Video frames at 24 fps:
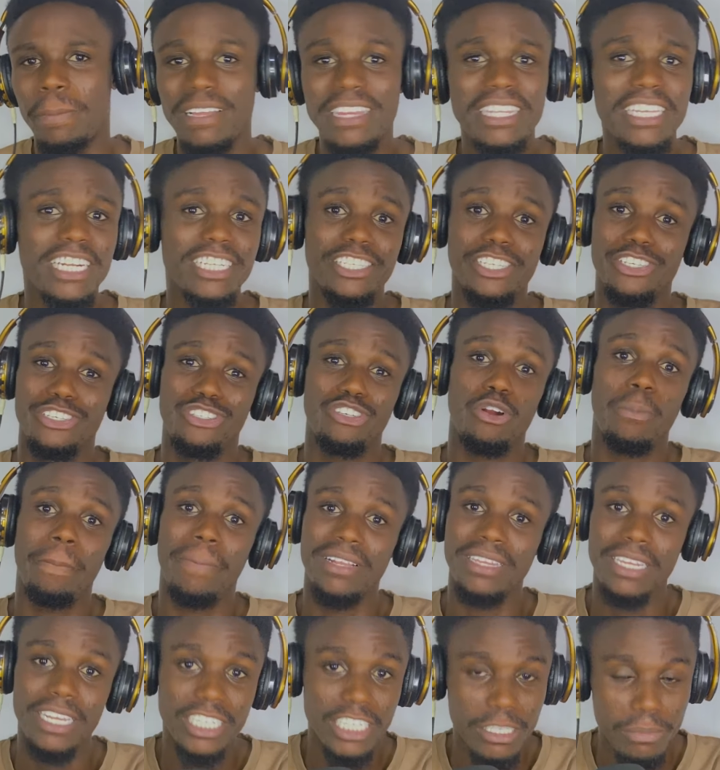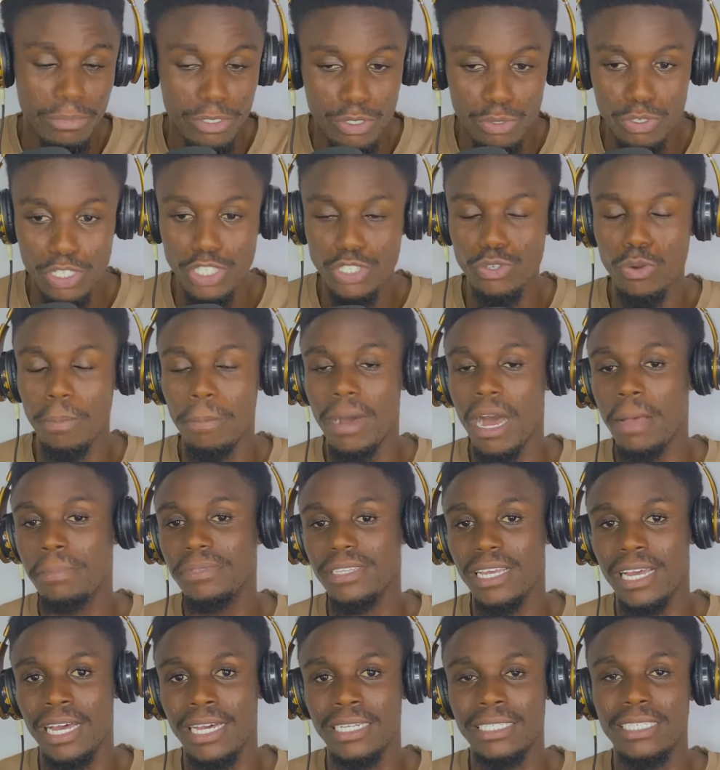I think there's a strong partnership between your
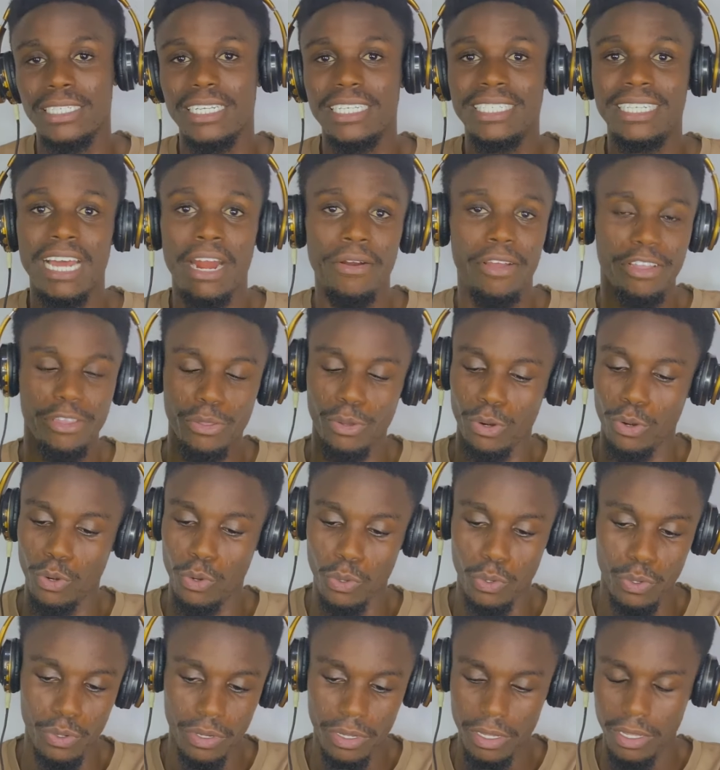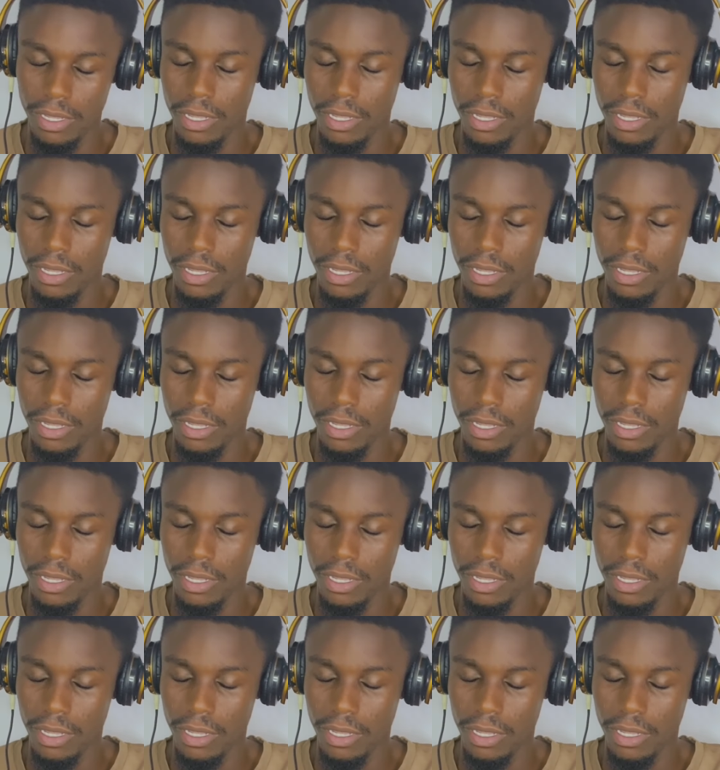Maps and Director Lo.